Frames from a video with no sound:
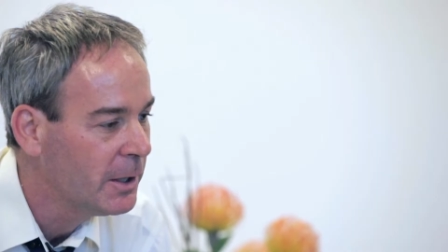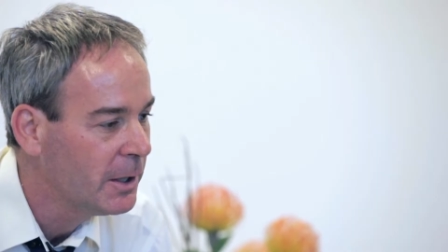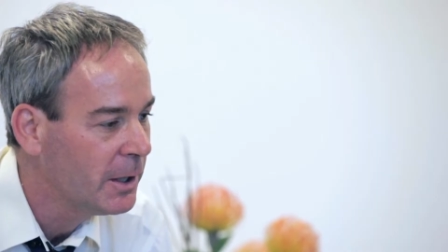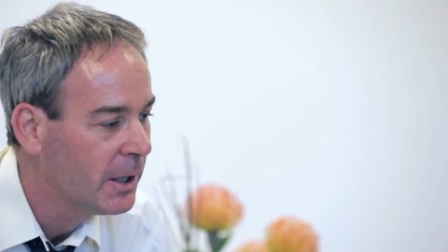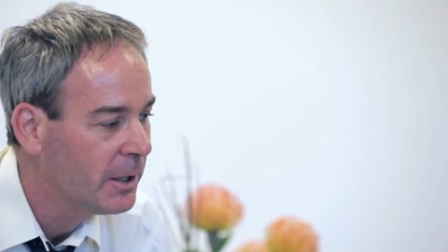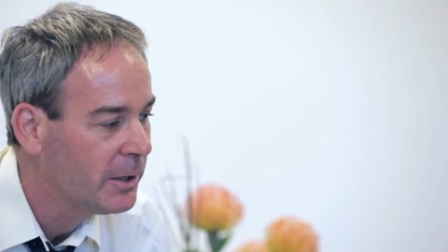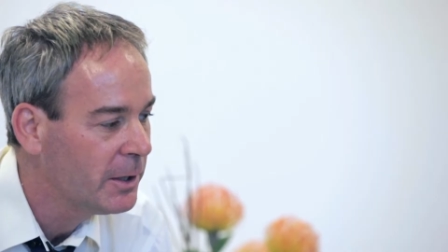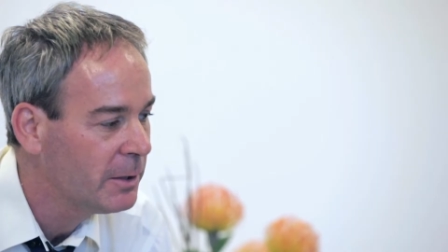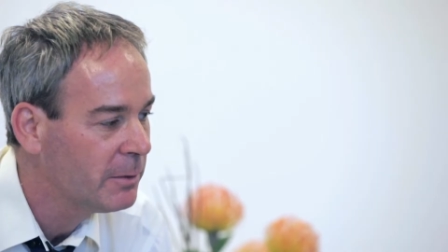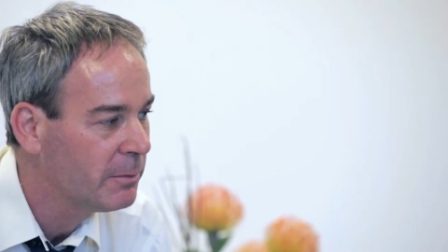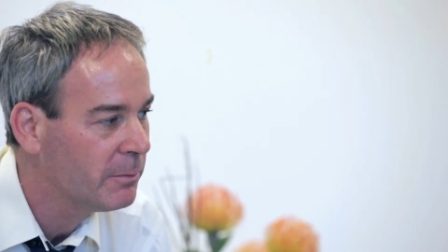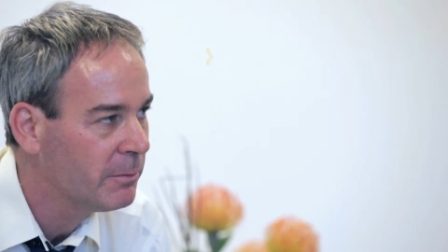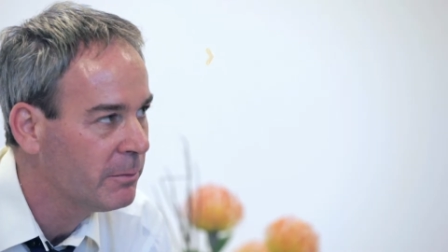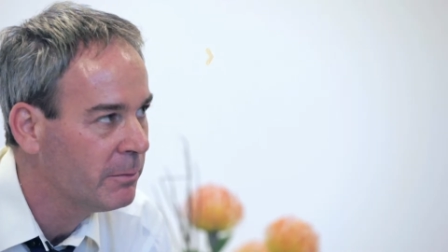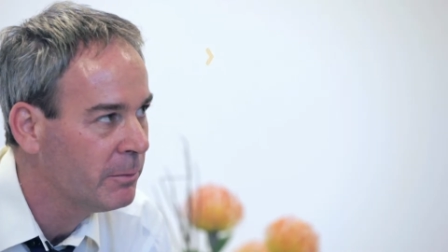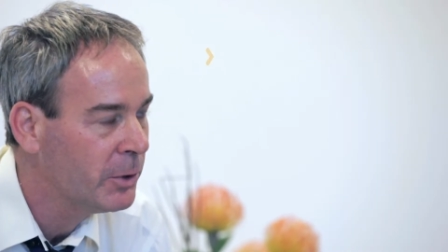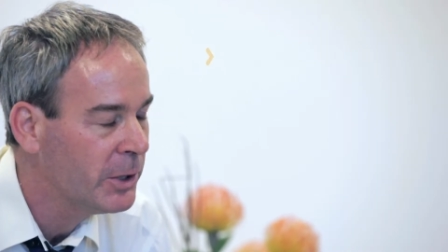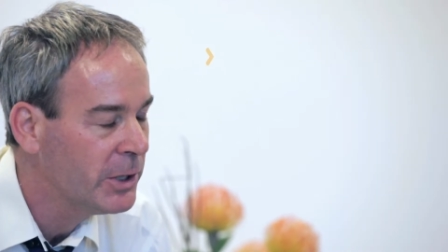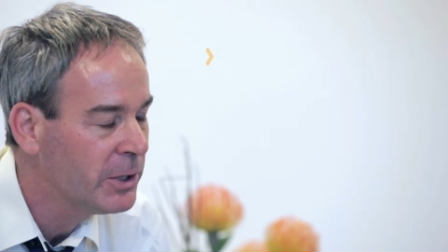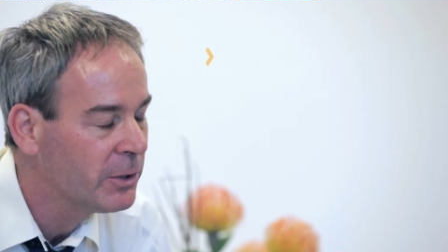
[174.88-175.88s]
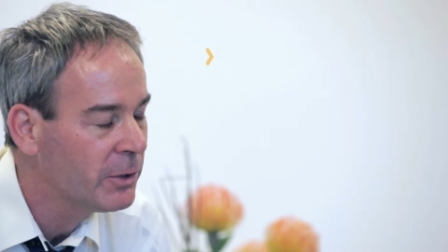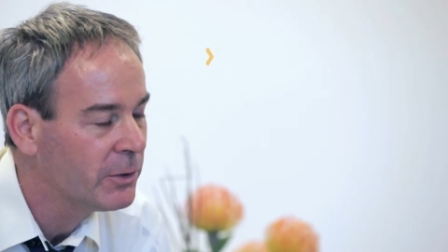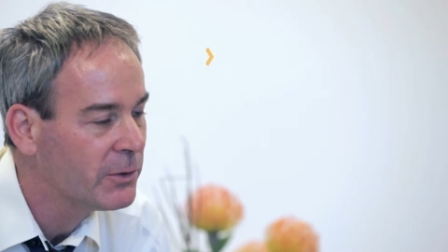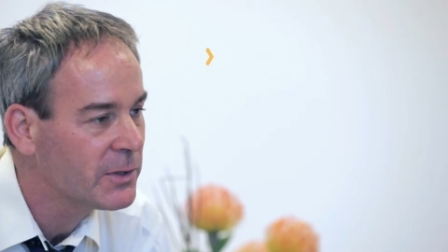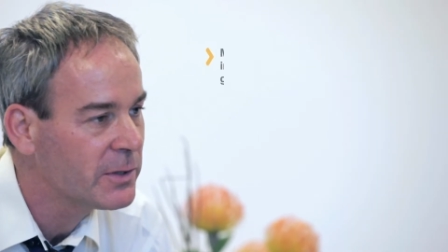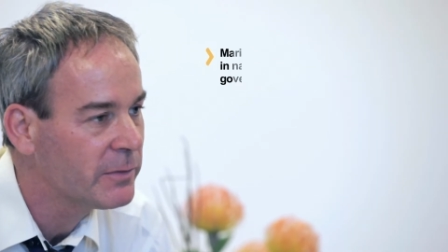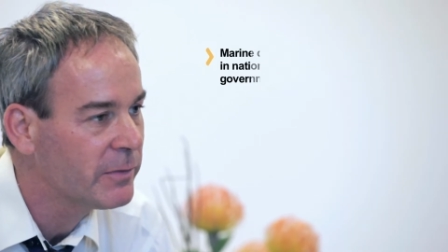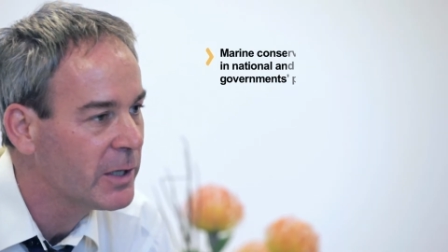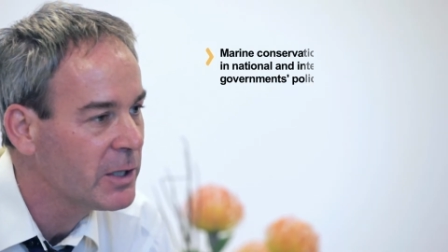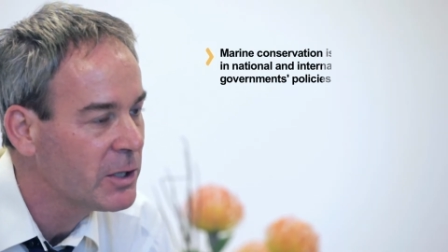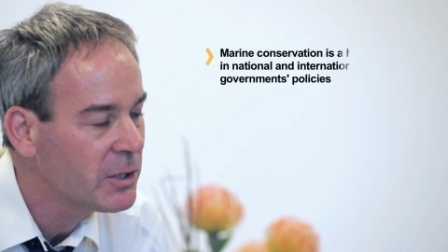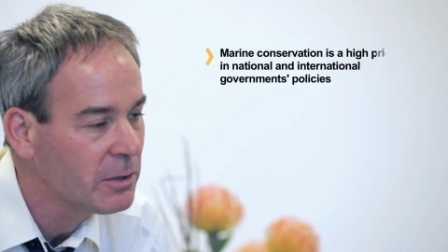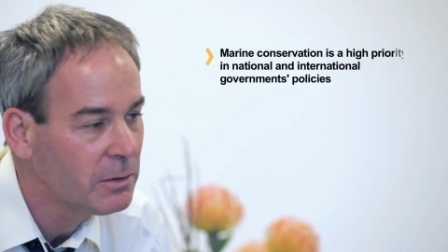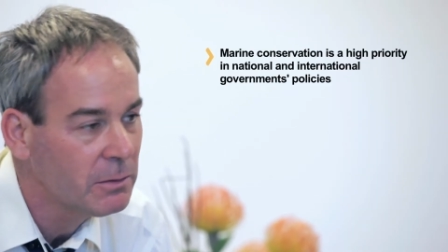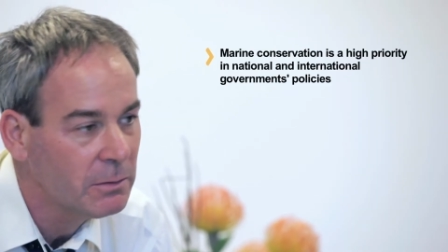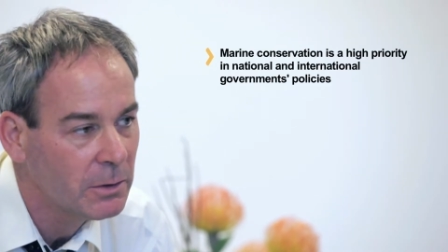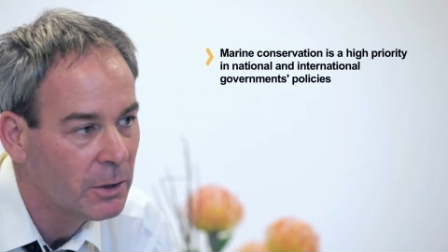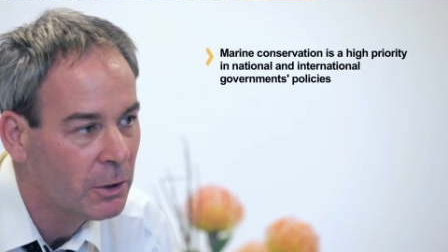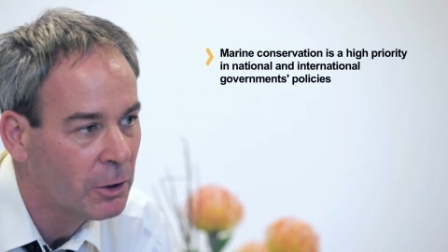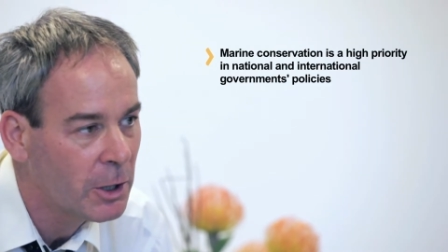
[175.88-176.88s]
I think marine
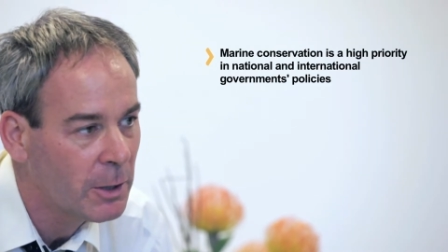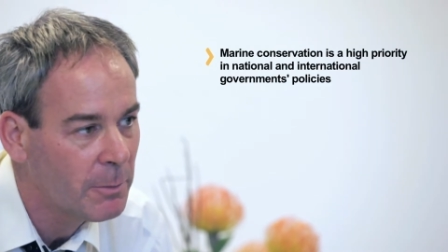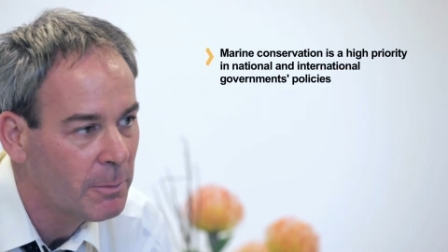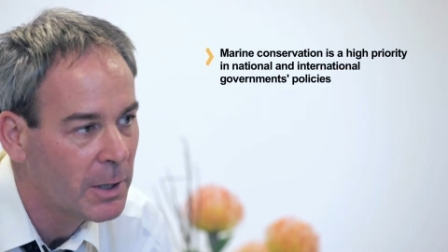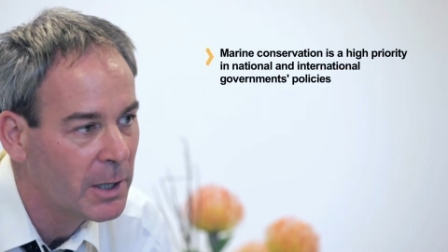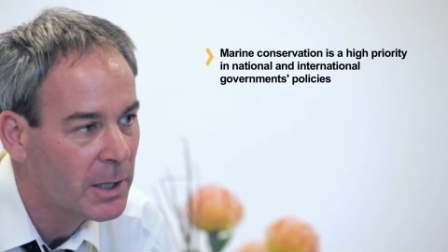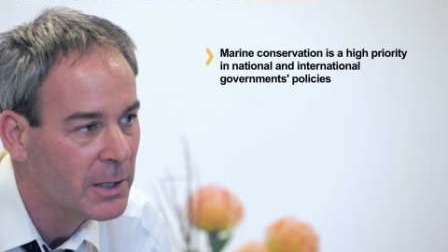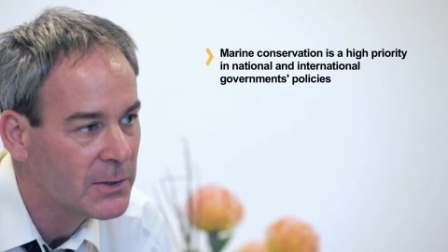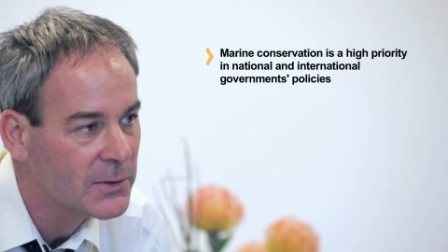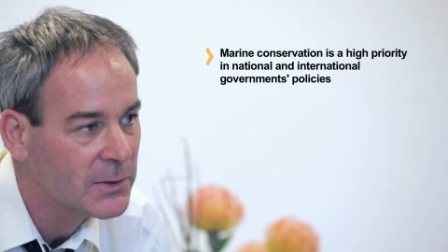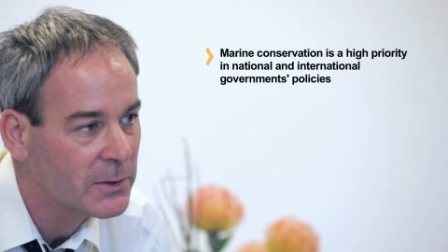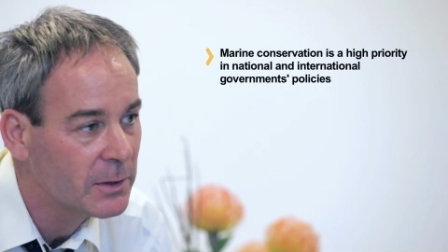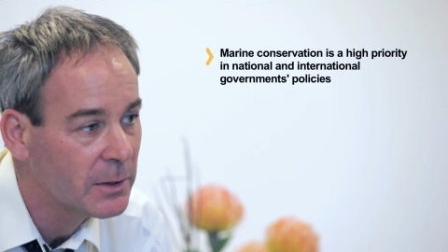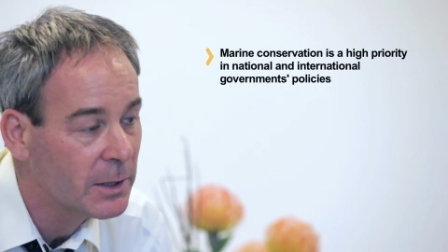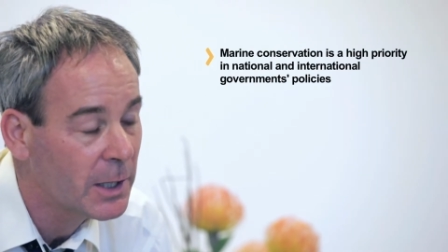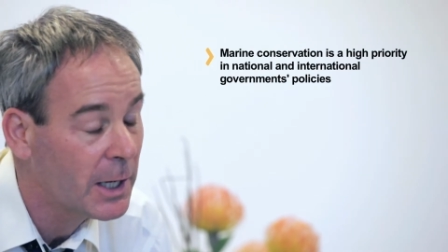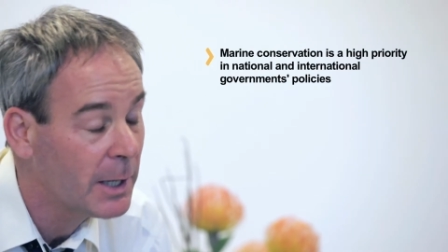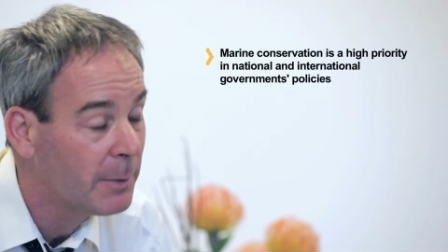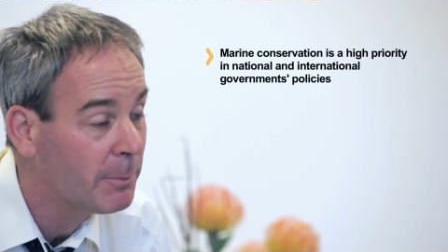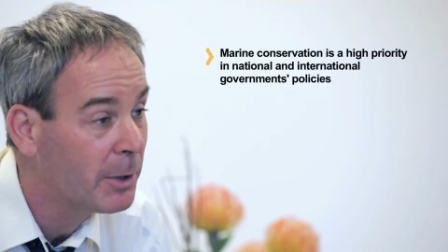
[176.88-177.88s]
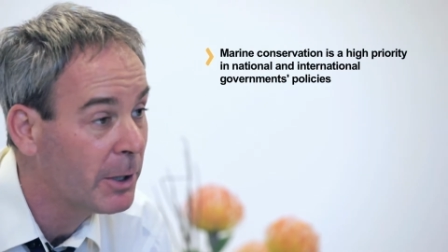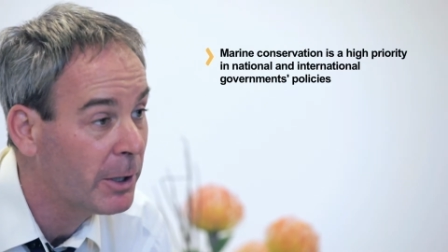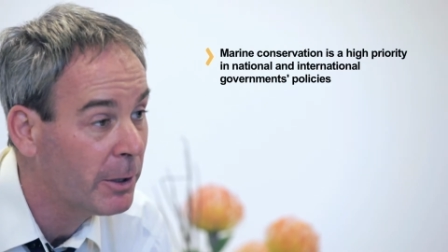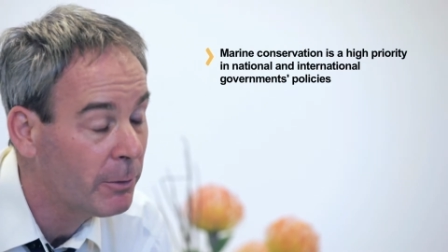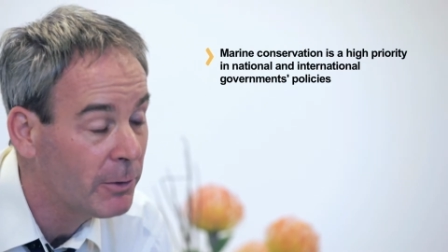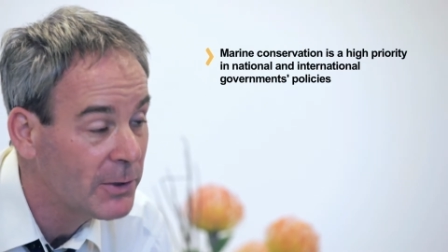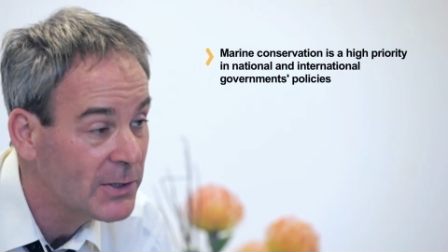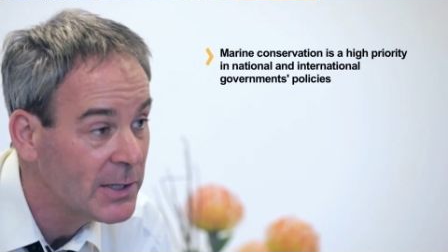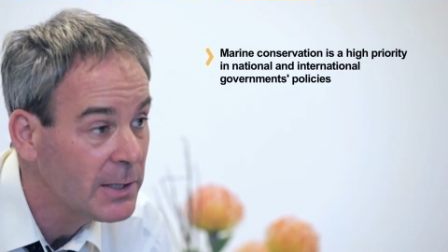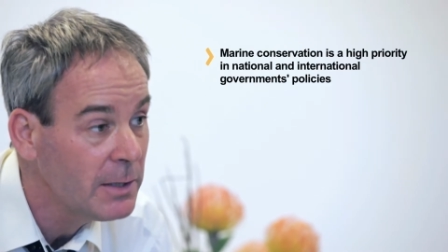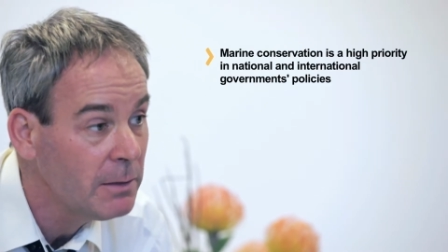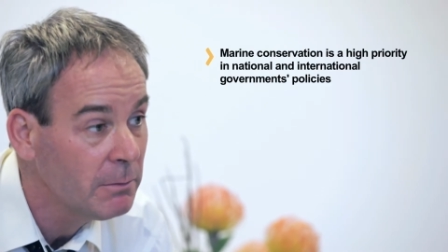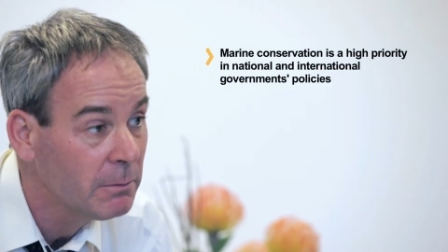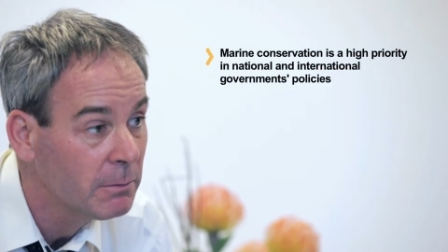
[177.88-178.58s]
conservation occupies a high priority